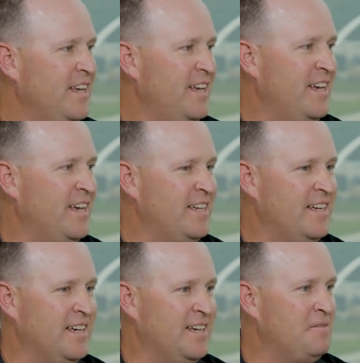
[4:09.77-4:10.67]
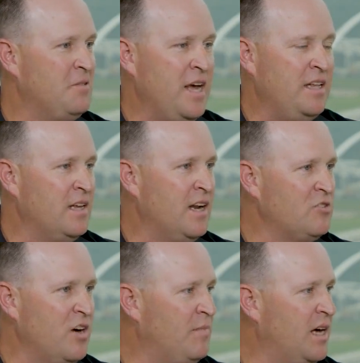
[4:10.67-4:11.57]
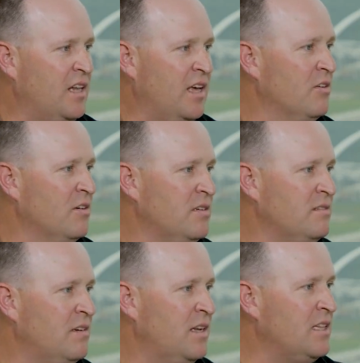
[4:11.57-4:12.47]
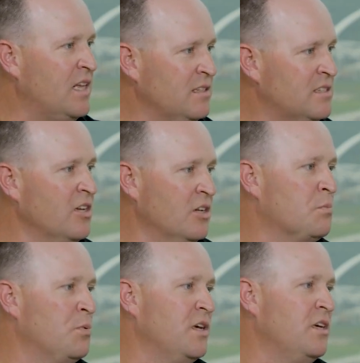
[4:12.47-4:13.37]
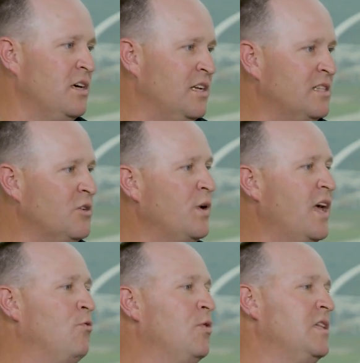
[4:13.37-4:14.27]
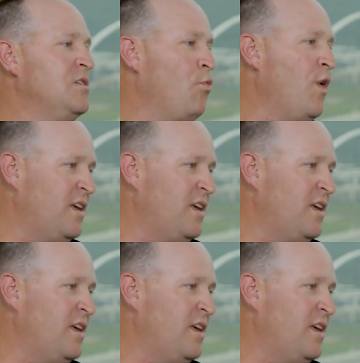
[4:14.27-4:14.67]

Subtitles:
And then I drive by later and they still look pretty good until we have one of these wet